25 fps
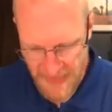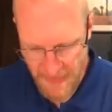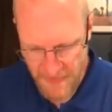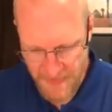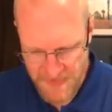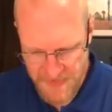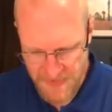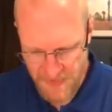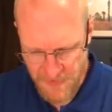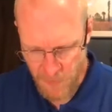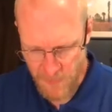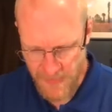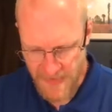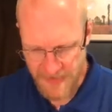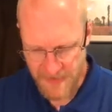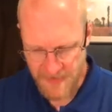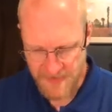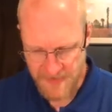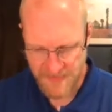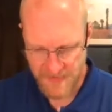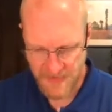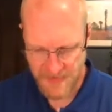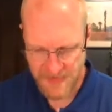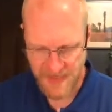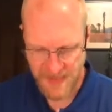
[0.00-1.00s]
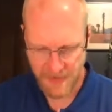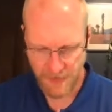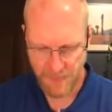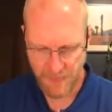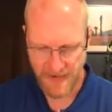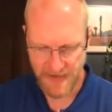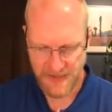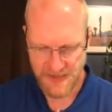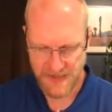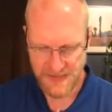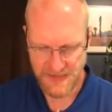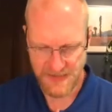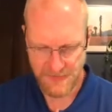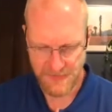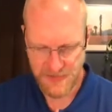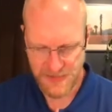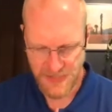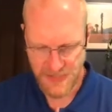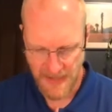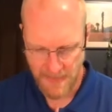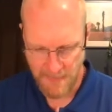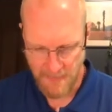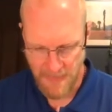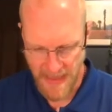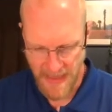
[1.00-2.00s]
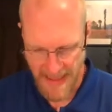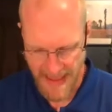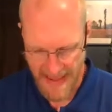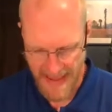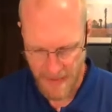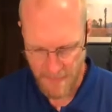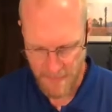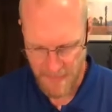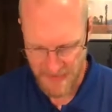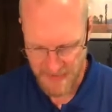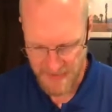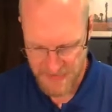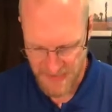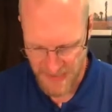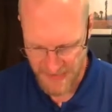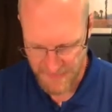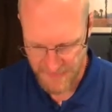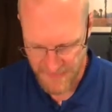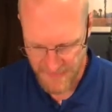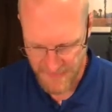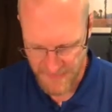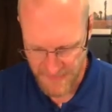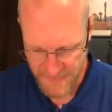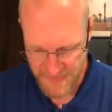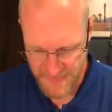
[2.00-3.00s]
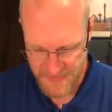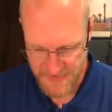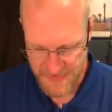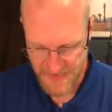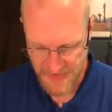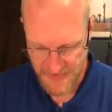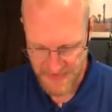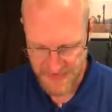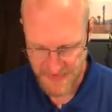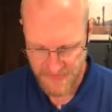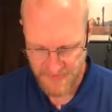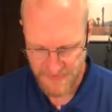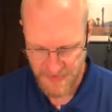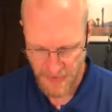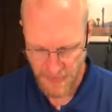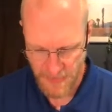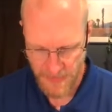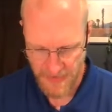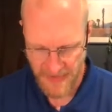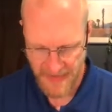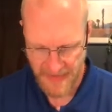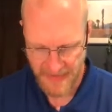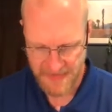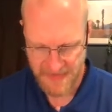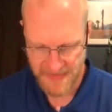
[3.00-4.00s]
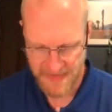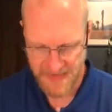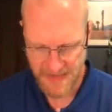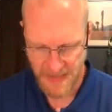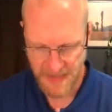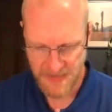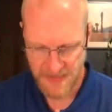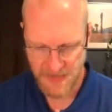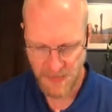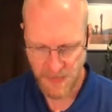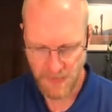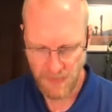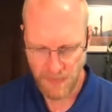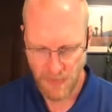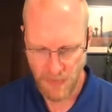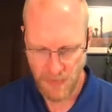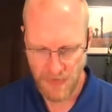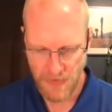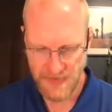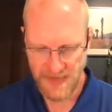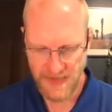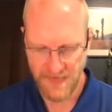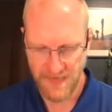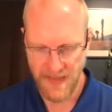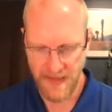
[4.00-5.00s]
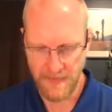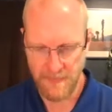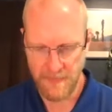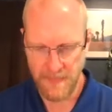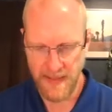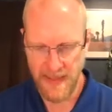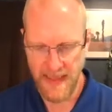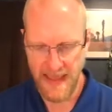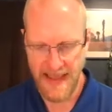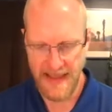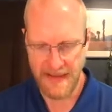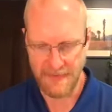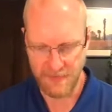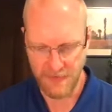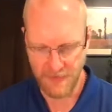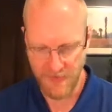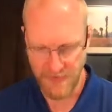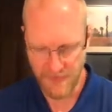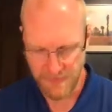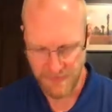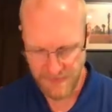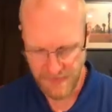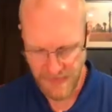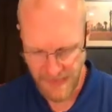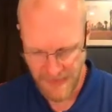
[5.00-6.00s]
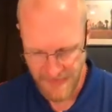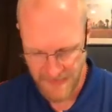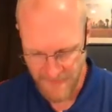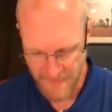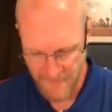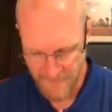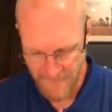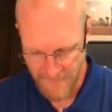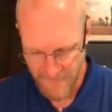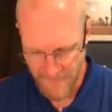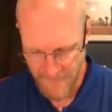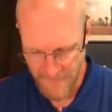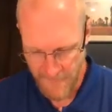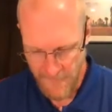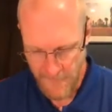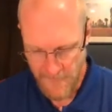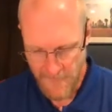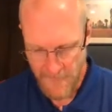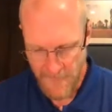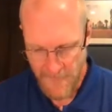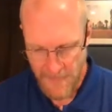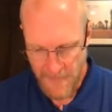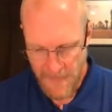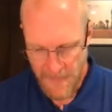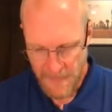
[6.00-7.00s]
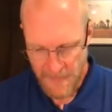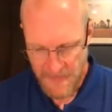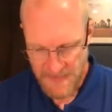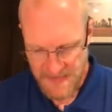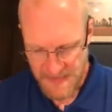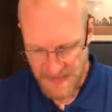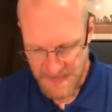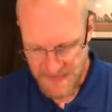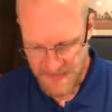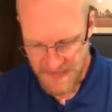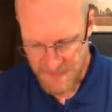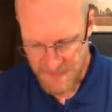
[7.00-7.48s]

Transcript: these are the records of the generations of Shem, Ham, and Japheth, the sons of Noah, and sons were born to them after the flood. The sons of